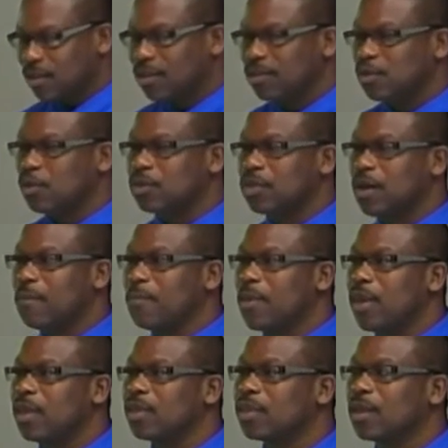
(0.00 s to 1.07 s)
to
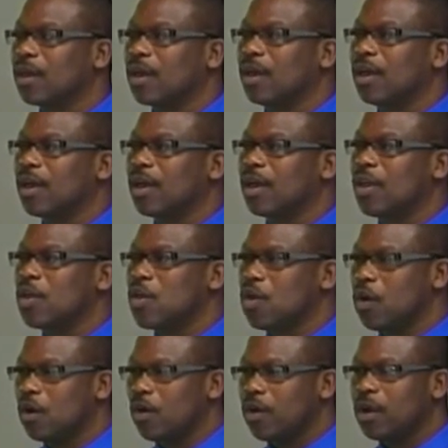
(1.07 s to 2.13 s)
submit
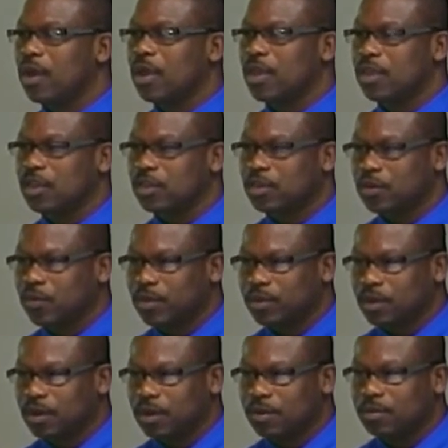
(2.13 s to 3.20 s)
your initial
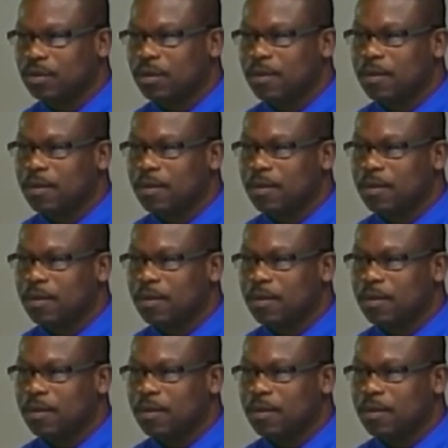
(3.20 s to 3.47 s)
return